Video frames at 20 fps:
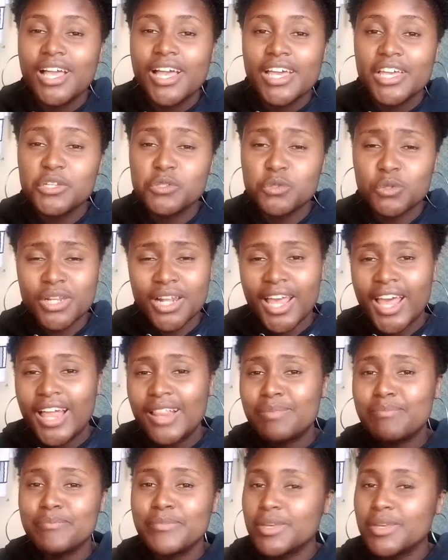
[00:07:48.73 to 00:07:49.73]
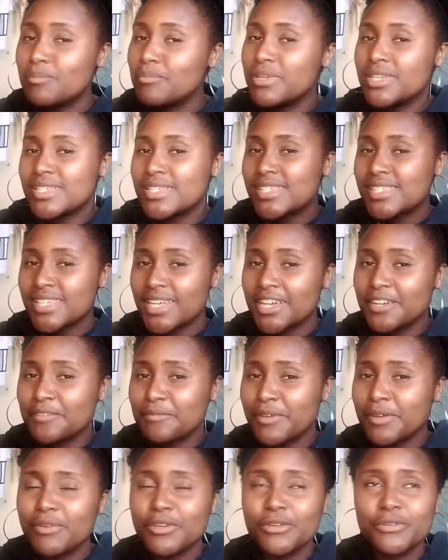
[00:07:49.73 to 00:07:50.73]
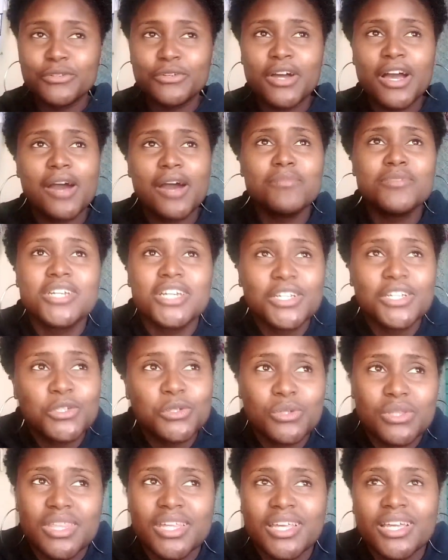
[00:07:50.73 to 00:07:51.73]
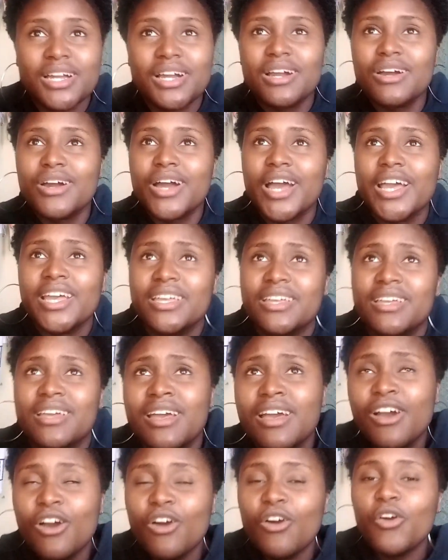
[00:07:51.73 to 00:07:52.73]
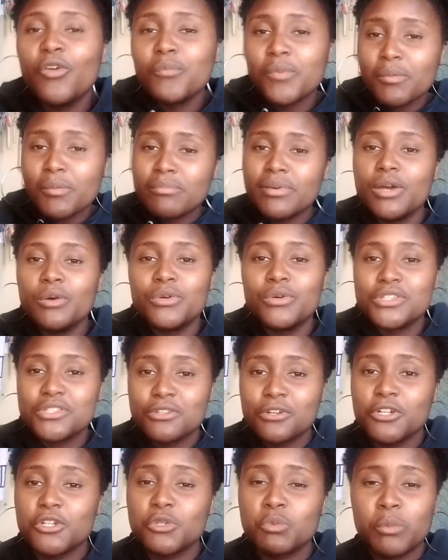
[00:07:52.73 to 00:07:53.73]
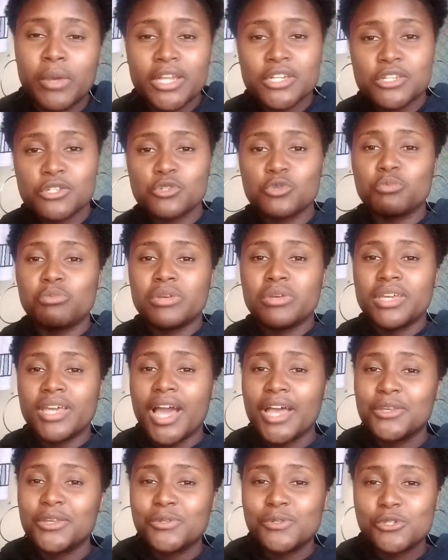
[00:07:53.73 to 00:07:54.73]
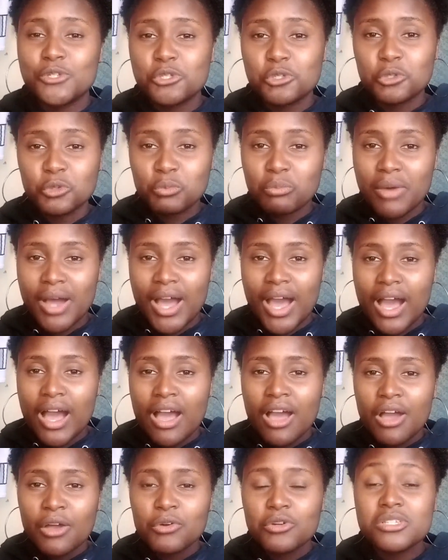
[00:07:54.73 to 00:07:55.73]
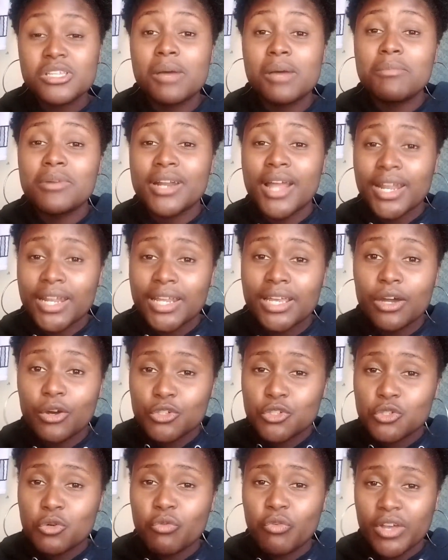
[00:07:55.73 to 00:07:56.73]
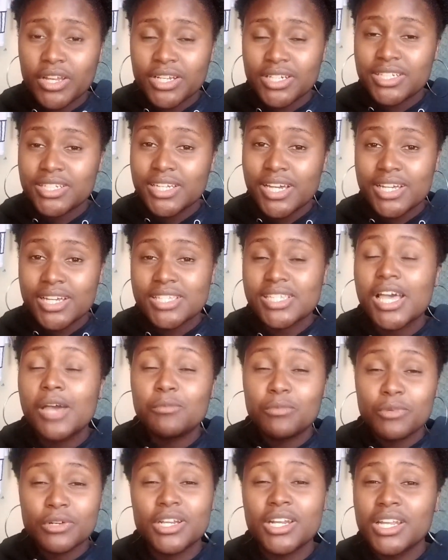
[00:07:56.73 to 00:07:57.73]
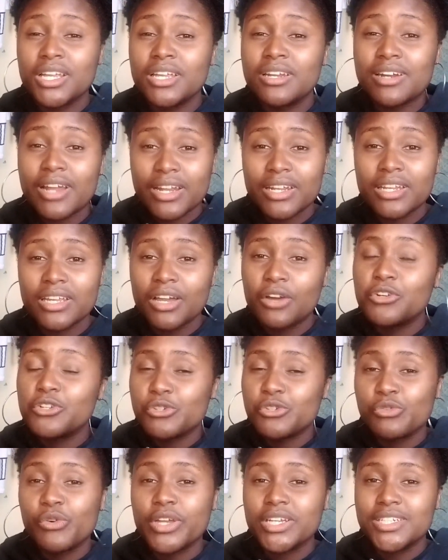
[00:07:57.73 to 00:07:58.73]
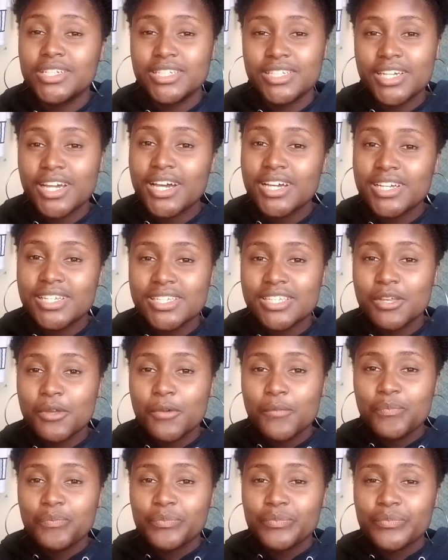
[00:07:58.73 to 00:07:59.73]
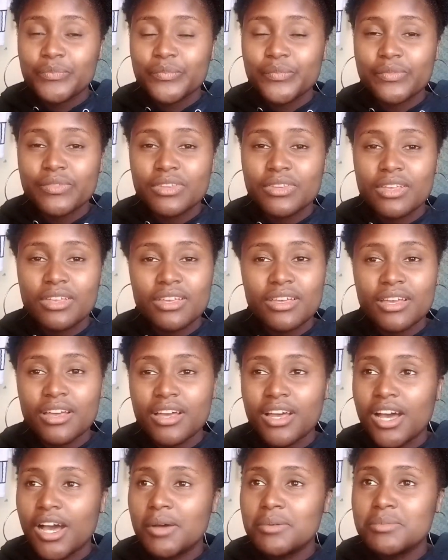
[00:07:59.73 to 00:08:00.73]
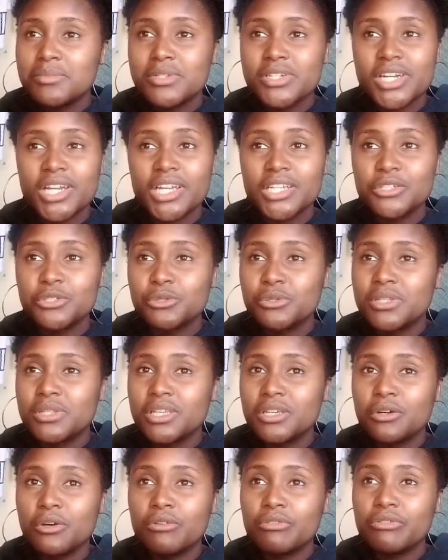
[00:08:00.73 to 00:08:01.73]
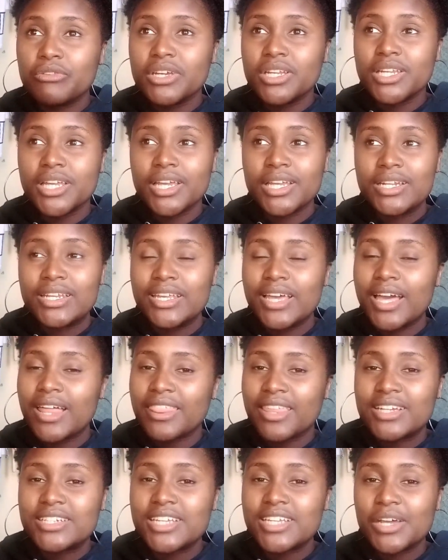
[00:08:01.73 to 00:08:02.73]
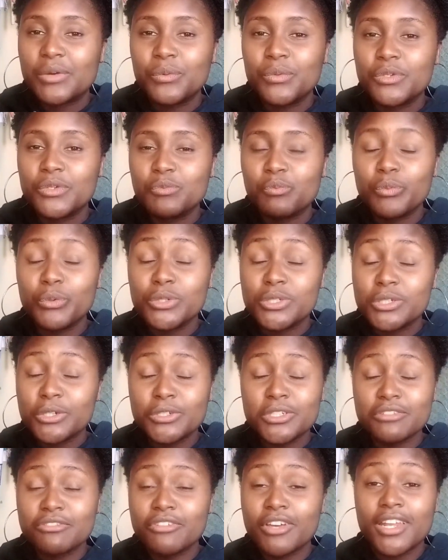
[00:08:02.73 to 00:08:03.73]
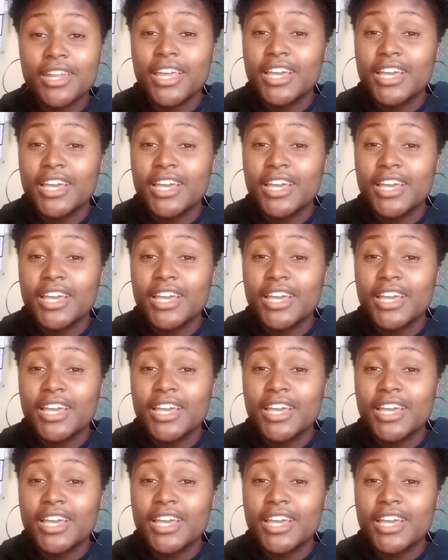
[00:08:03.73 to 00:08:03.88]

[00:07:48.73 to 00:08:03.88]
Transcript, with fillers: it will help me be sane. Maybe, you know, I'm trying to think, guys, or maybe I was not meant to be a YouTuber, because I'm running out of ideas. I'm really running out of ideas. I'm trying to think of any idea that I would put out even